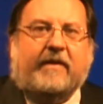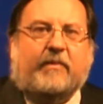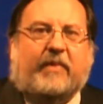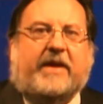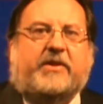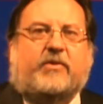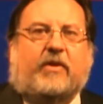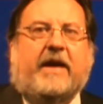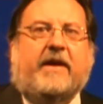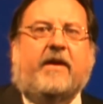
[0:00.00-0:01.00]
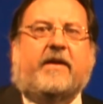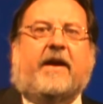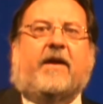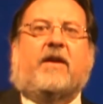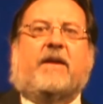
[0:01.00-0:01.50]
by striking
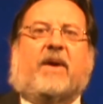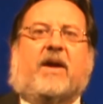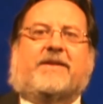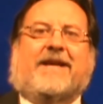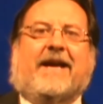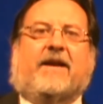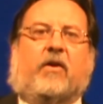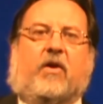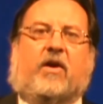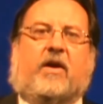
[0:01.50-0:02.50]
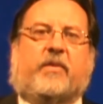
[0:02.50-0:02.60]
down a Montana law